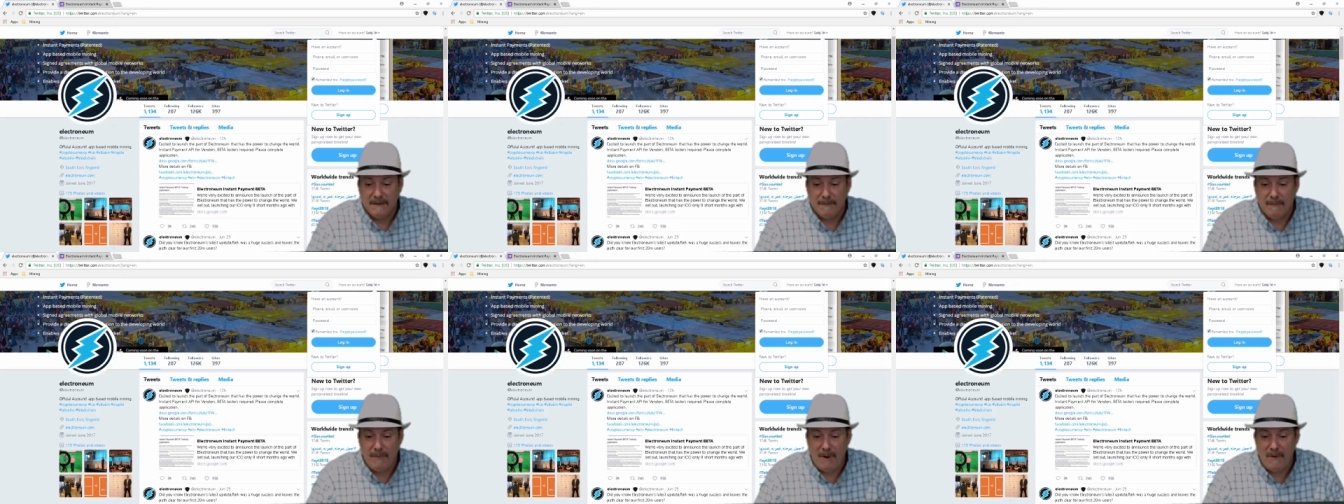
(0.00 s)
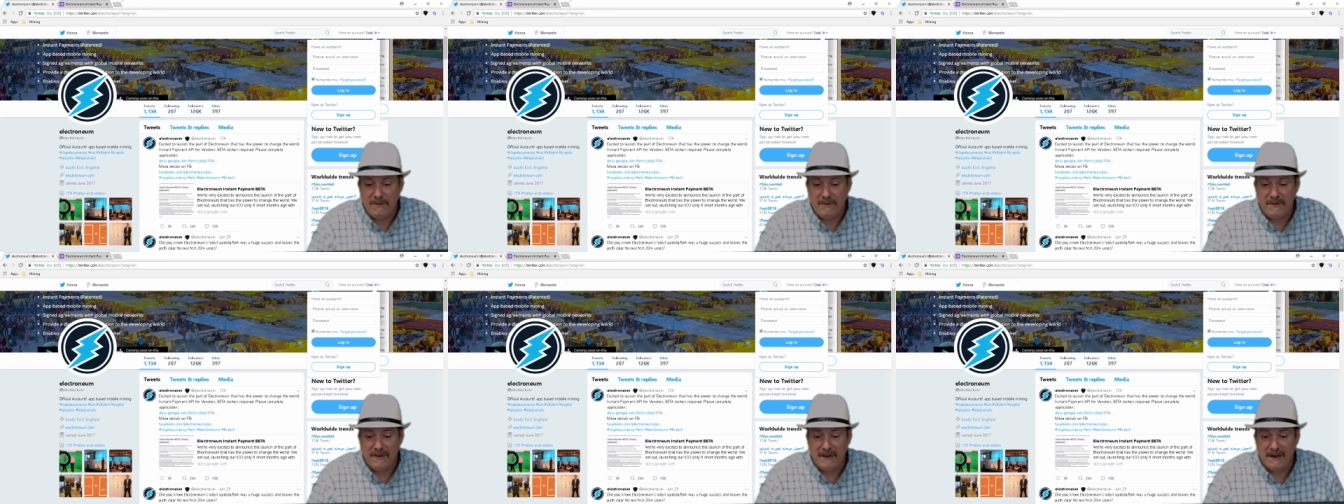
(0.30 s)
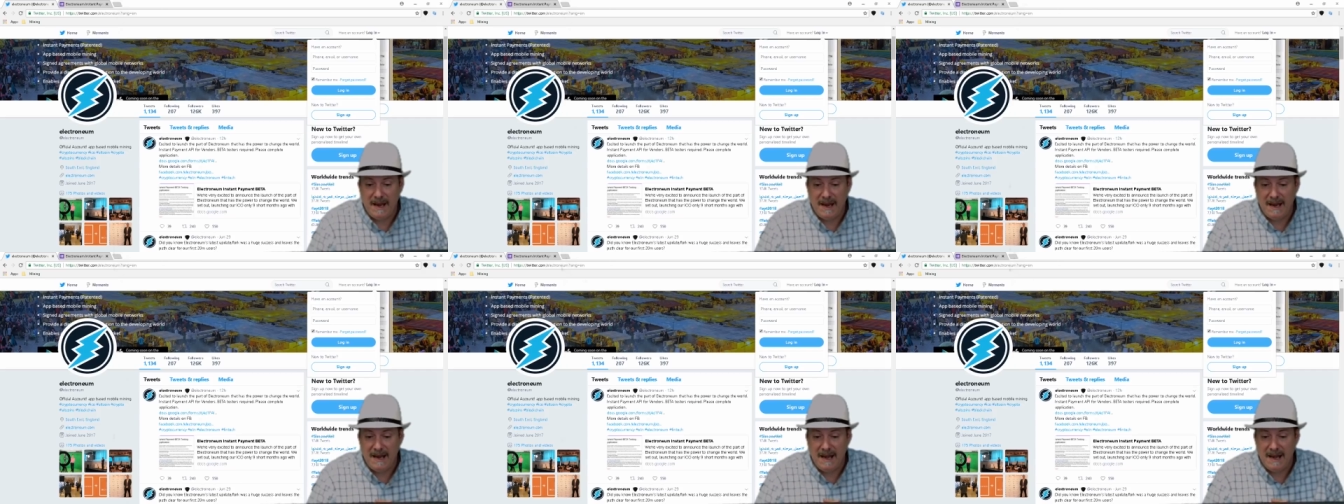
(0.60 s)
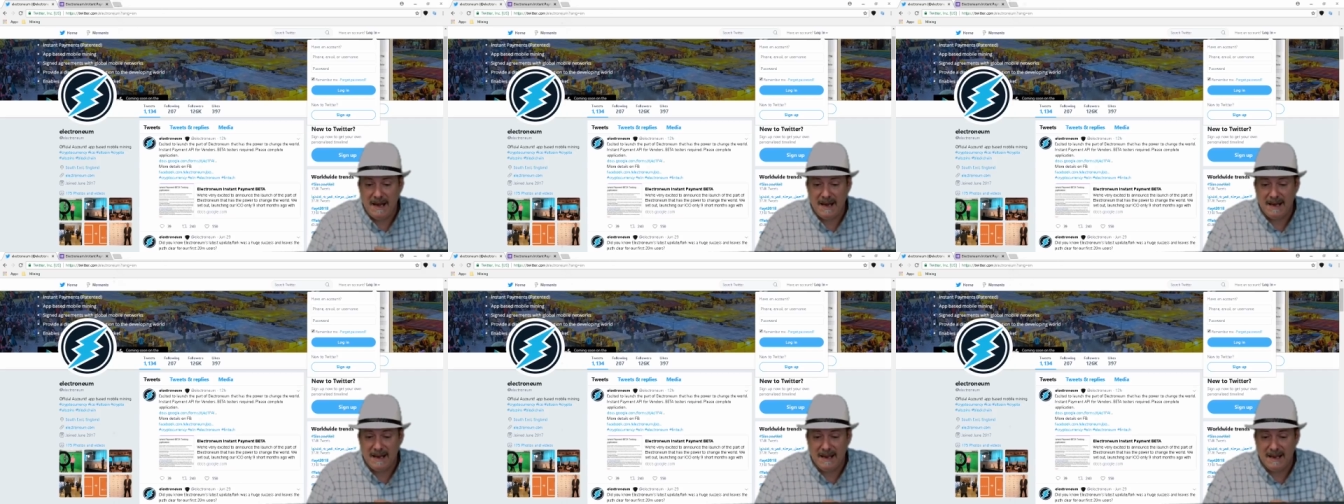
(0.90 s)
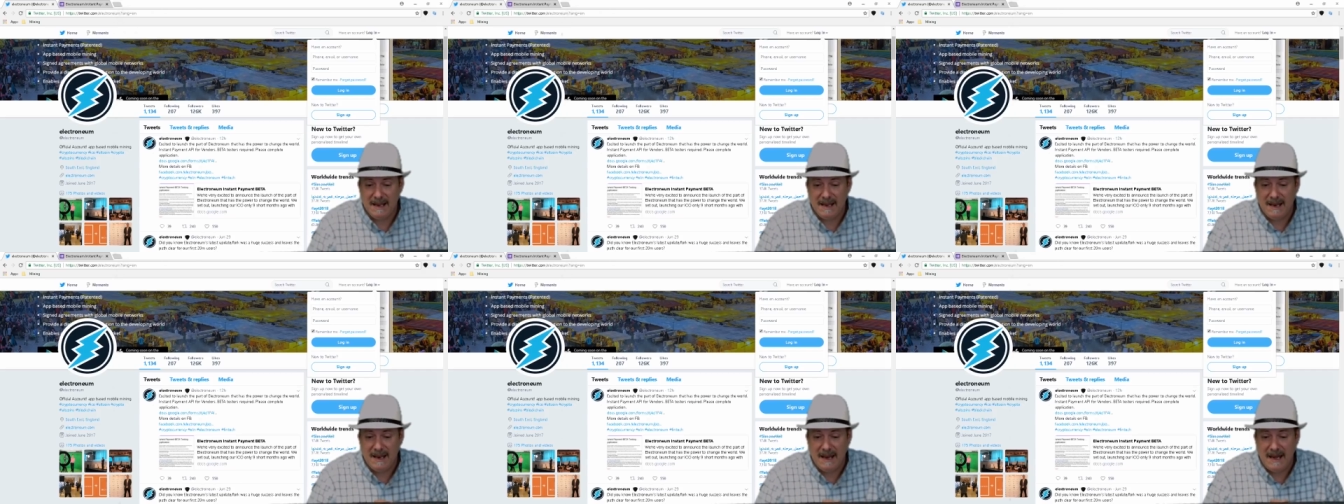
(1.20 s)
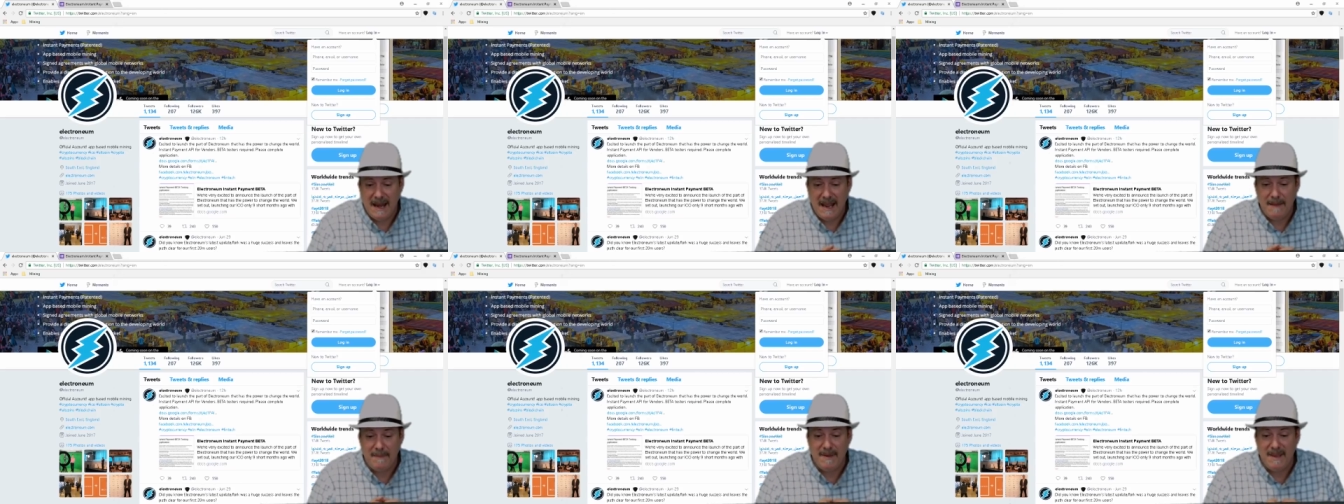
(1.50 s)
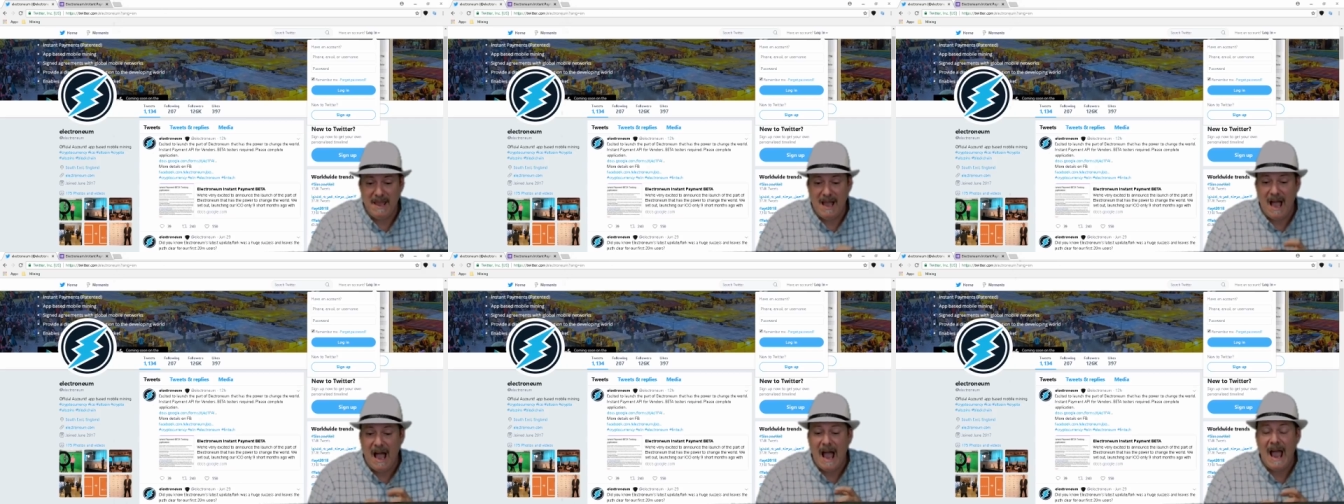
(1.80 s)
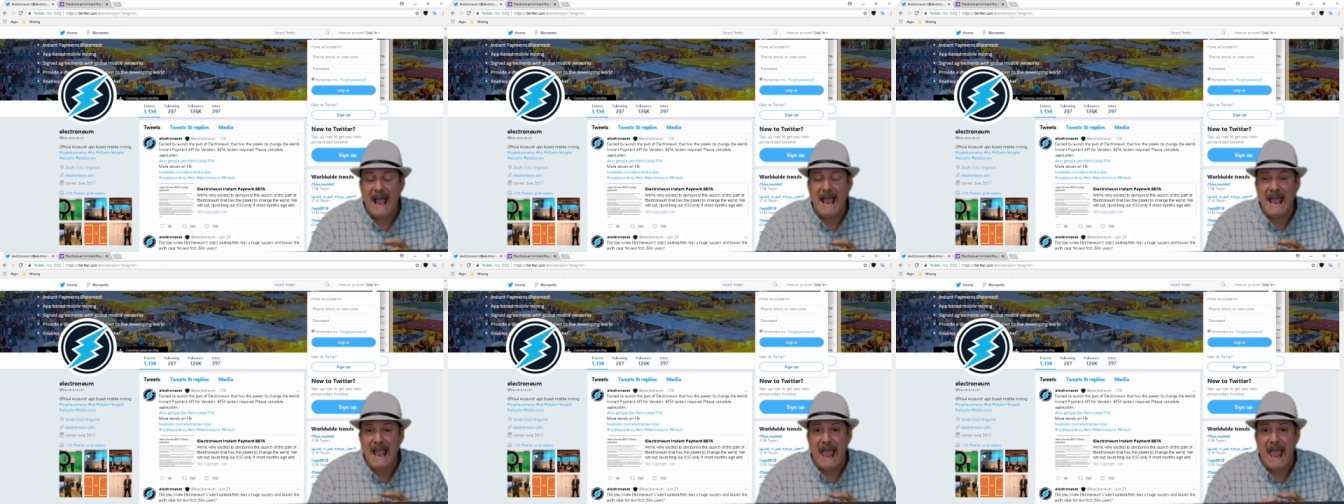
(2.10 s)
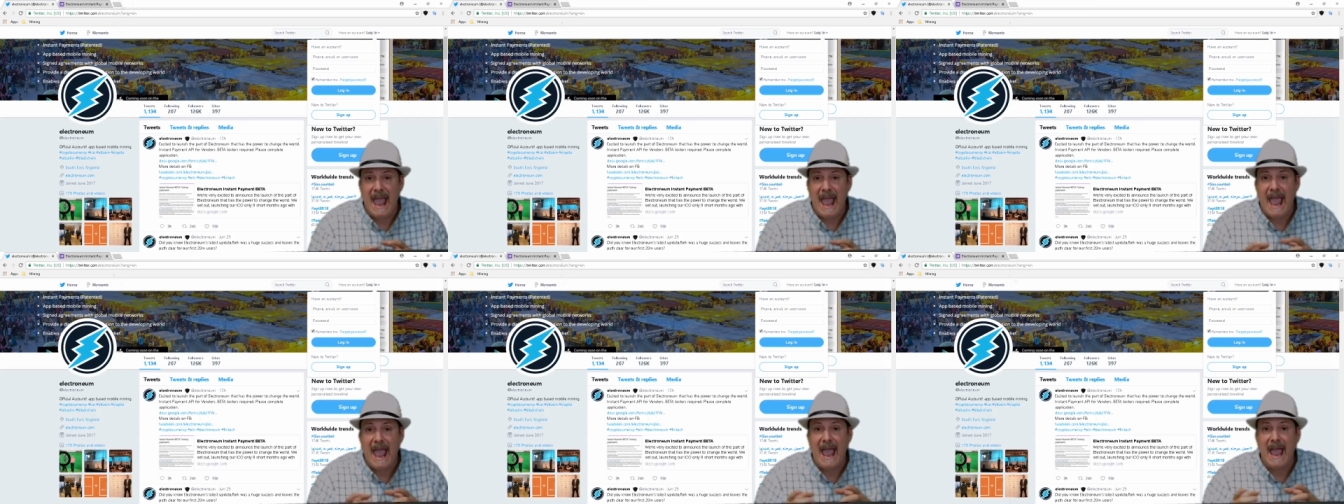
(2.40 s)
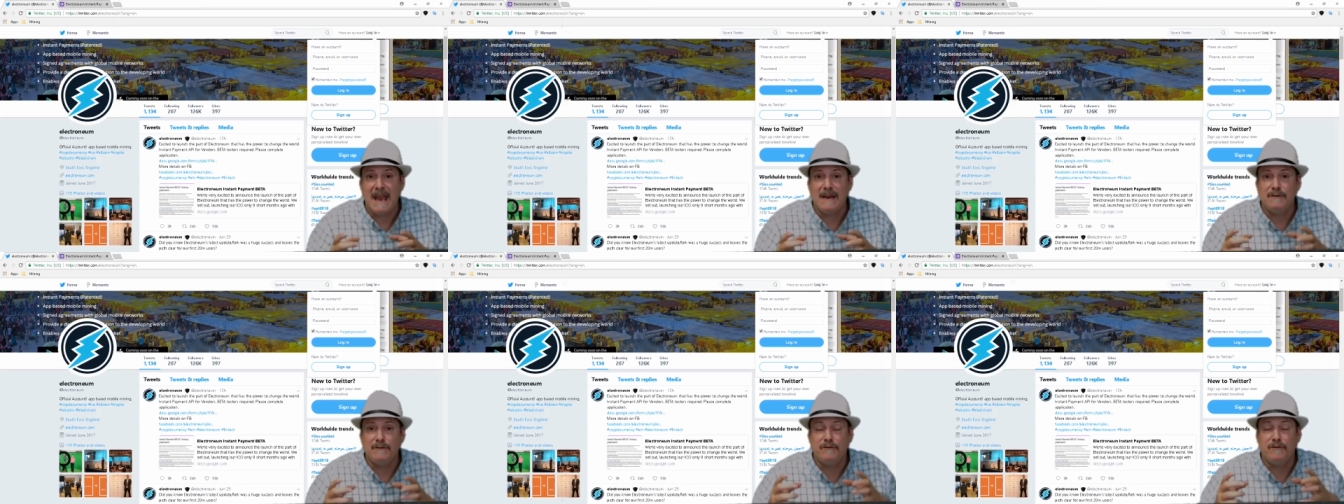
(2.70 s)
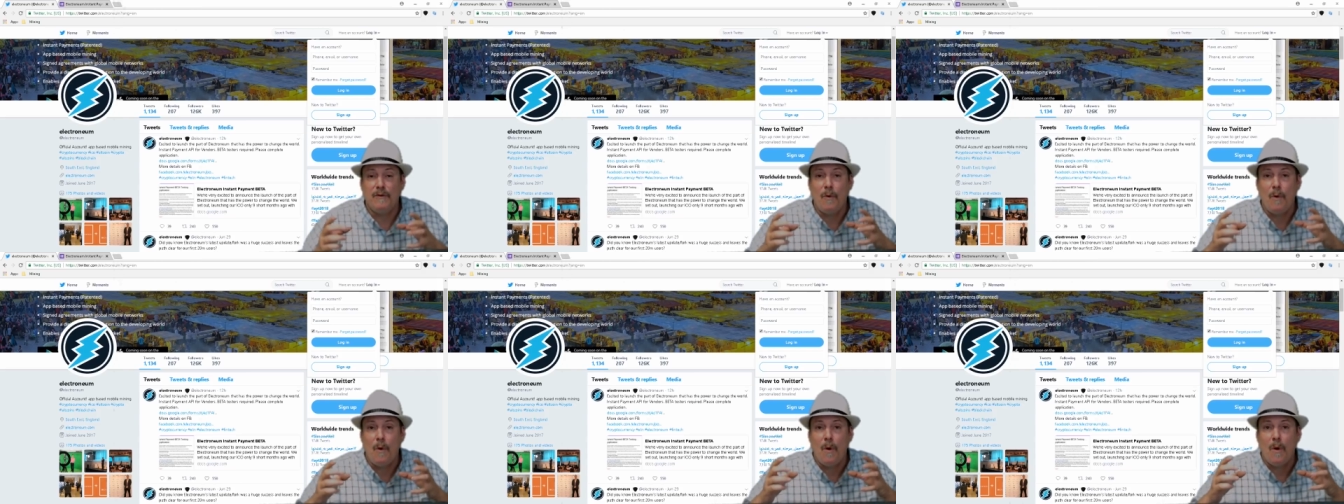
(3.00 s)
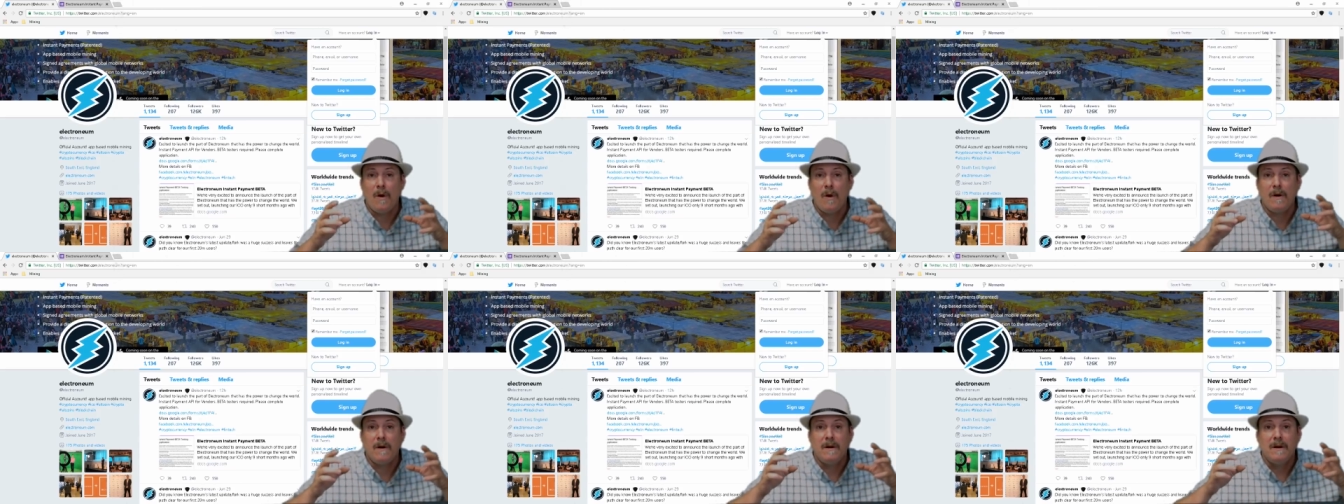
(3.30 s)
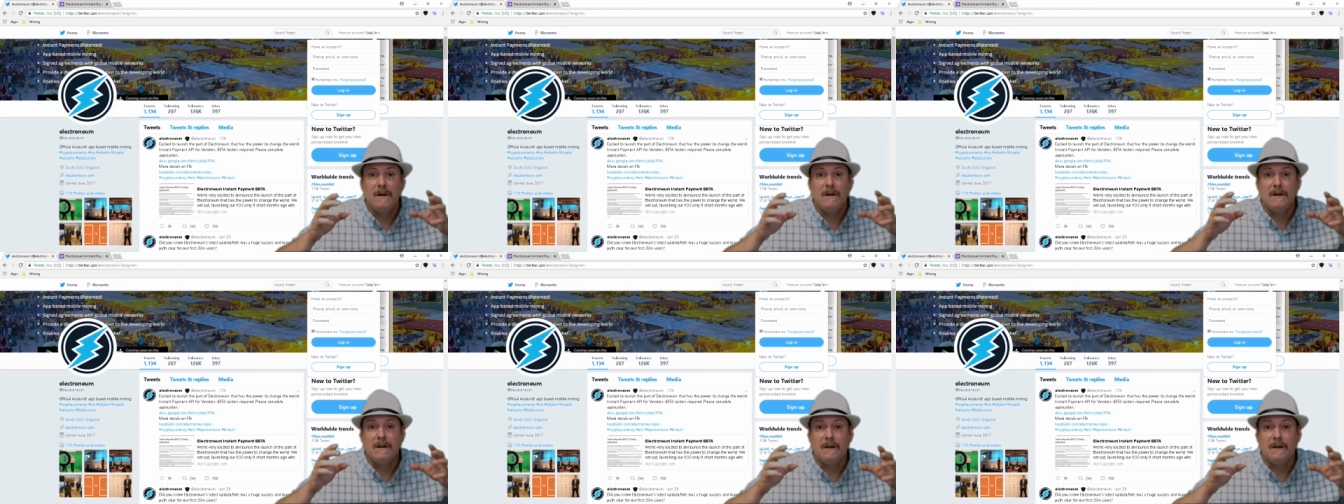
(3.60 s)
both an, an, an, API and for